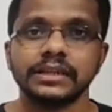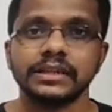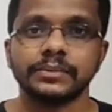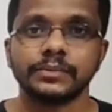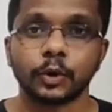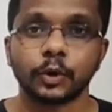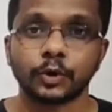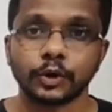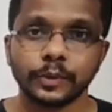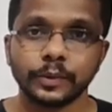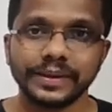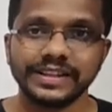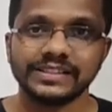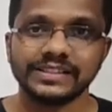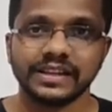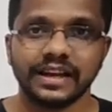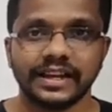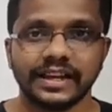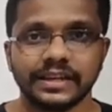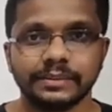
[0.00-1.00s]

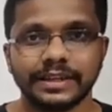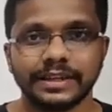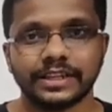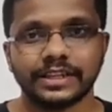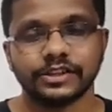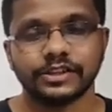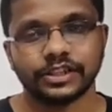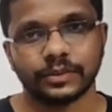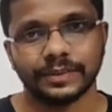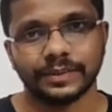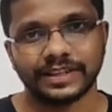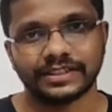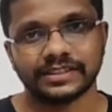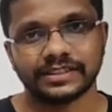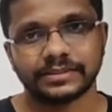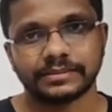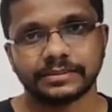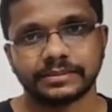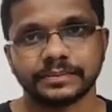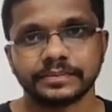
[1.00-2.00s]
proteomics and
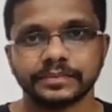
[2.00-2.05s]
metagenomics.